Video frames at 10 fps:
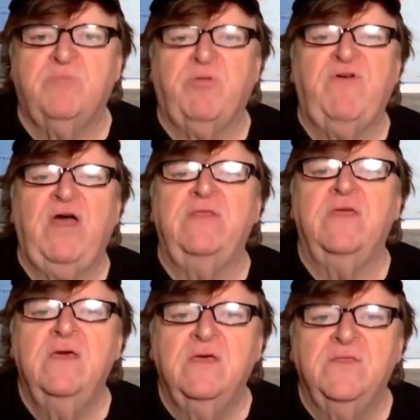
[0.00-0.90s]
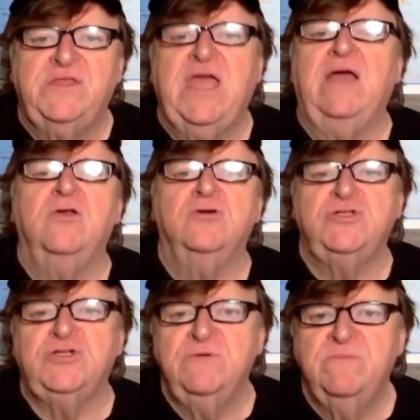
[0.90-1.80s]
to prevent the
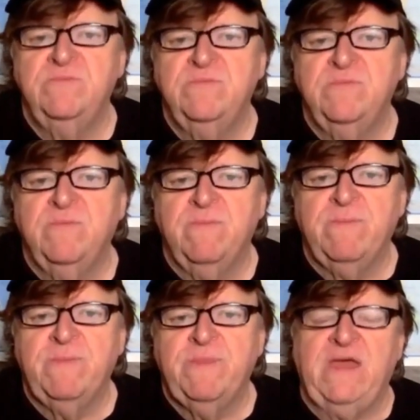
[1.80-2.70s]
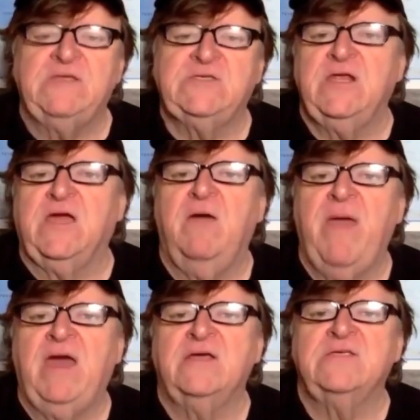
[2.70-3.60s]
deluge that is going to
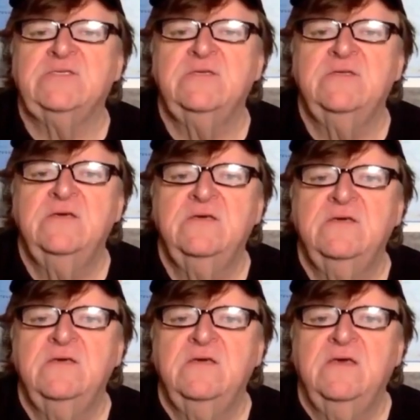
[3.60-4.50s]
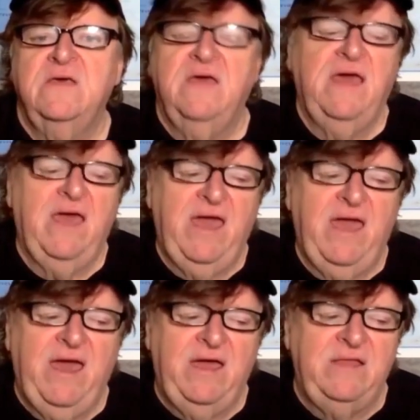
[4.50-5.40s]
come at us.
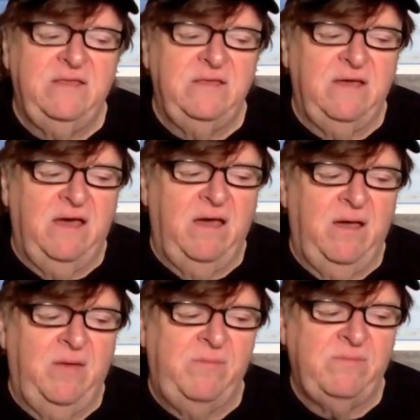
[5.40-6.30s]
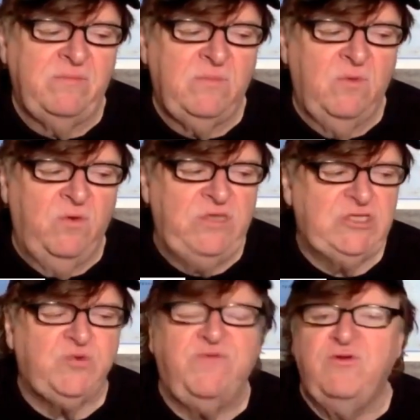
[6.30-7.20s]
And we
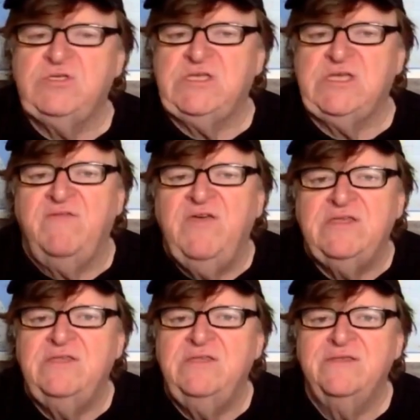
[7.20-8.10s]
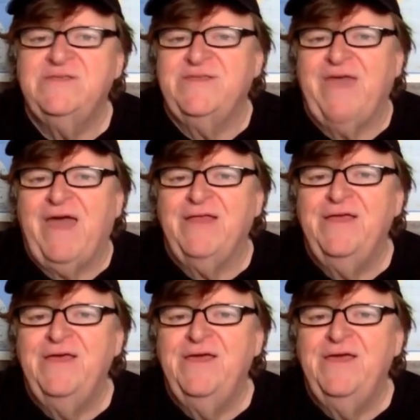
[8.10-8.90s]
just refuse to give in to that.